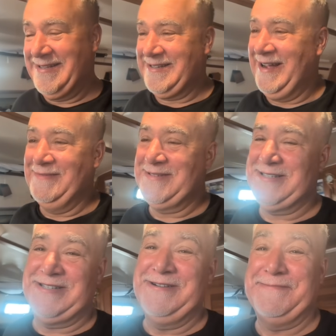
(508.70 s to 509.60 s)
So I'm
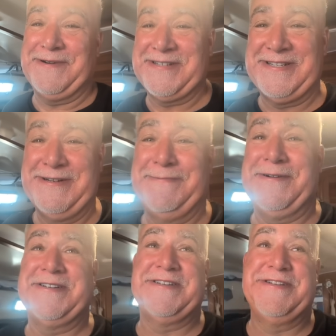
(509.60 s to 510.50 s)
super, super,
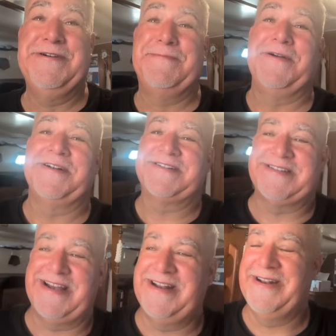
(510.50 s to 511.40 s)
super
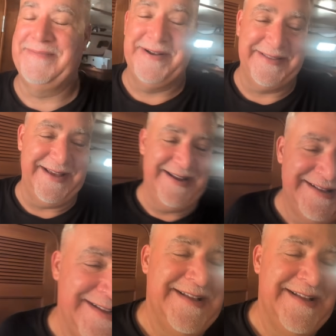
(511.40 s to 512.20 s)
excited about that